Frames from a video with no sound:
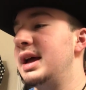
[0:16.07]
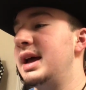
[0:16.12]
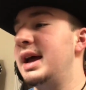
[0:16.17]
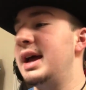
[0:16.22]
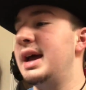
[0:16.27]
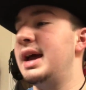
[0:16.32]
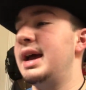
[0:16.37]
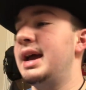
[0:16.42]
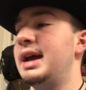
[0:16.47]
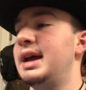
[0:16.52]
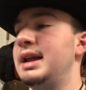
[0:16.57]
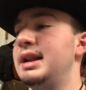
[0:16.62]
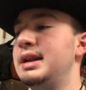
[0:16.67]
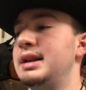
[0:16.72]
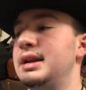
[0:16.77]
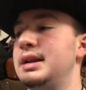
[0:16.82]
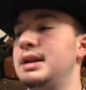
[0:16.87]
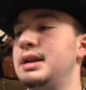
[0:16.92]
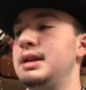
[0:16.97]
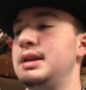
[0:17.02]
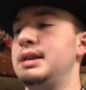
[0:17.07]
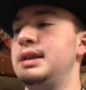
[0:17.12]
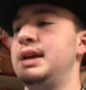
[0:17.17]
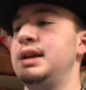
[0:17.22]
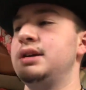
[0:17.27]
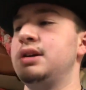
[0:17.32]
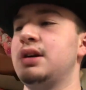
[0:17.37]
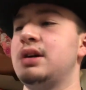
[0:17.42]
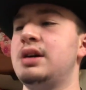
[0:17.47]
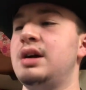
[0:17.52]
and
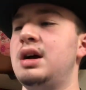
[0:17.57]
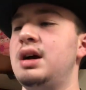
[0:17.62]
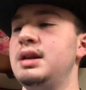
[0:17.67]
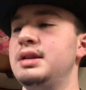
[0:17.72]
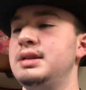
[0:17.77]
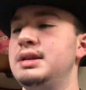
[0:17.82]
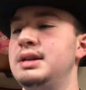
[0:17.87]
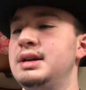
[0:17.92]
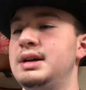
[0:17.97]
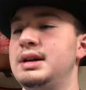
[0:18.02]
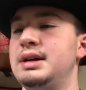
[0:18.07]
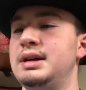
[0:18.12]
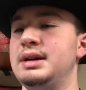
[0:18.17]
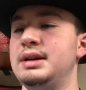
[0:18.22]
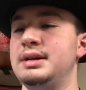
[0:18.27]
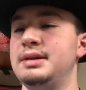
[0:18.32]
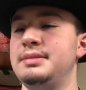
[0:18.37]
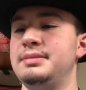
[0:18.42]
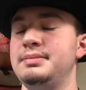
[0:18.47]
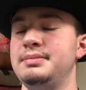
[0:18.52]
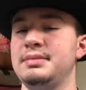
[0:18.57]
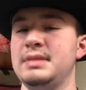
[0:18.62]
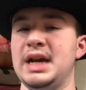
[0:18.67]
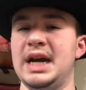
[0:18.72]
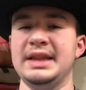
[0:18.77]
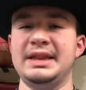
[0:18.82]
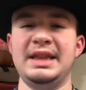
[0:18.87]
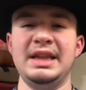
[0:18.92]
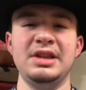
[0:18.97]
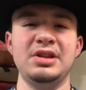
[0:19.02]
these are called
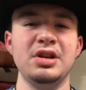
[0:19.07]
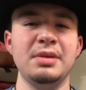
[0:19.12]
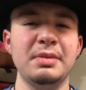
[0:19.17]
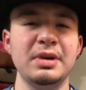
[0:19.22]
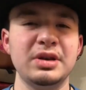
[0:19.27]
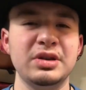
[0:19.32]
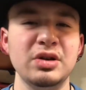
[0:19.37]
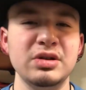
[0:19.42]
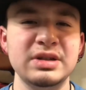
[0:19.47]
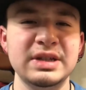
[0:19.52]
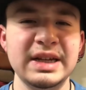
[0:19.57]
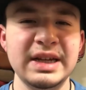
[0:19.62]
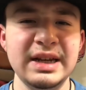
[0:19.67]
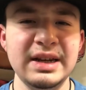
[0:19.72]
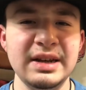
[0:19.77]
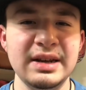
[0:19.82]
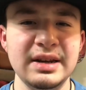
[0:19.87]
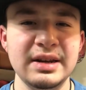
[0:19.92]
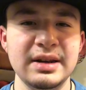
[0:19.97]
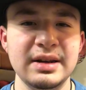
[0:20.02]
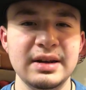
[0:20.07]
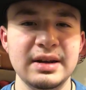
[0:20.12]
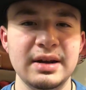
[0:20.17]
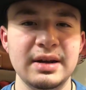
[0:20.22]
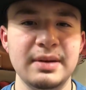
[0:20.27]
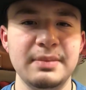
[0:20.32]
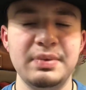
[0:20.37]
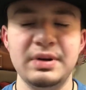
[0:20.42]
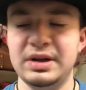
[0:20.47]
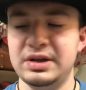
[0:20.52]
I think they're number 13.
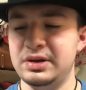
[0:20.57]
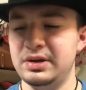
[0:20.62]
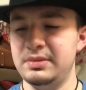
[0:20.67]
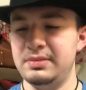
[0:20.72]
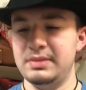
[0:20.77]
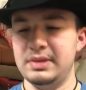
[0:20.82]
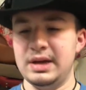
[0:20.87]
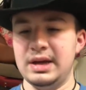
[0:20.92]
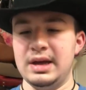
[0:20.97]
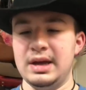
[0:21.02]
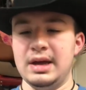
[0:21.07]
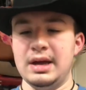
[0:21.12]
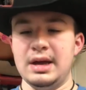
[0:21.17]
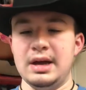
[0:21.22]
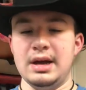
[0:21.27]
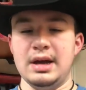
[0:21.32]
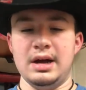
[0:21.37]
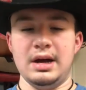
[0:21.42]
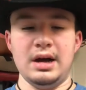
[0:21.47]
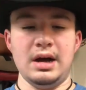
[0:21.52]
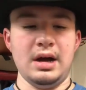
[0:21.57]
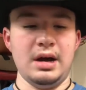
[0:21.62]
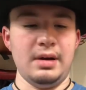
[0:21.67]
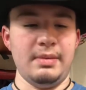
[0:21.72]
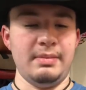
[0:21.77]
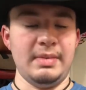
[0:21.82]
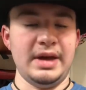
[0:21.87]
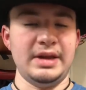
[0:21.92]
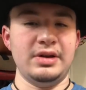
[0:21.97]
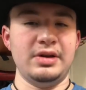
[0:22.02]
I'm pretty sure.
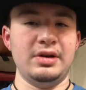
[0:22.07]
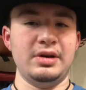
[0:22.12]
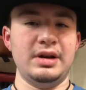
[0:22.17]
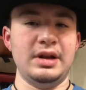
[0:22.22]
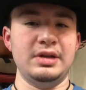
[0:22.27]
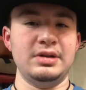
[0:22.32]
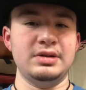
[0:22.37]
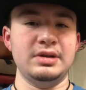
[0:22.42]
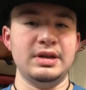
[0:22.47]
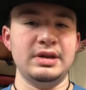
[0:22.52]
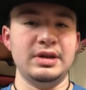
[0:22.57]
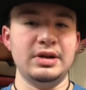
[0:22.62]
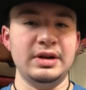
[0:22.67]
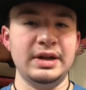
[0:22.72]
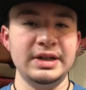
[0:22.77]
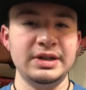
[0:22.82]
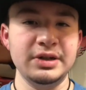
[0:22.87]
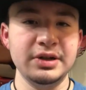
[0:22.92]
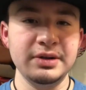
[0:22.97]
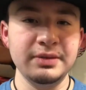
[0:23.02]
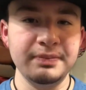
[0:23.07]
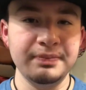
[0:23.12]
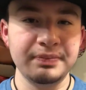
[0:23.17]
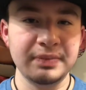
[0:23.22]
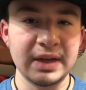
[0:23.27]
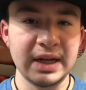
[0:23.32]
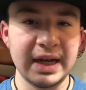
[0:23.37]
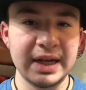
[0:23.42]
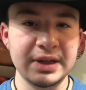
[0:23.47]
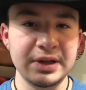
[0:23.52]
And they're lizard,
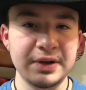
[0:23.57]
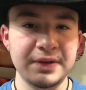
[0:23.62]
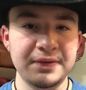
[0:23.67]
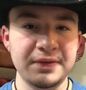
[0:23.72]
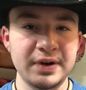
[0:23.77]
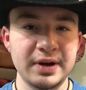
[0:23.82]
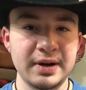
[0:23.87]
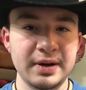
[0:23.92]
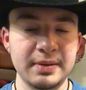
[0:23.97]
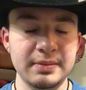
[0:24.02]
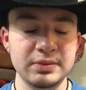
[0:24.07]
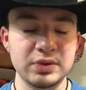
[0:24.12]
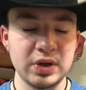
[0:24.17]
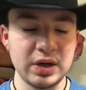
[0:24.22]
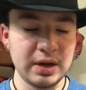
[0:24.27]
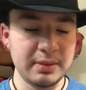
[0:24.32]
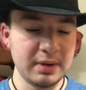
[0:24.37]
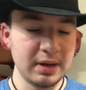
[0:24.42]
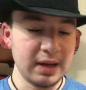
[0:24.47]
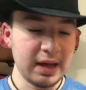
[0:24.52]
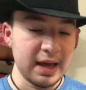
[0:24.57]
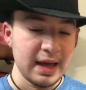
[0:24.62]
and they're from Twin Lama,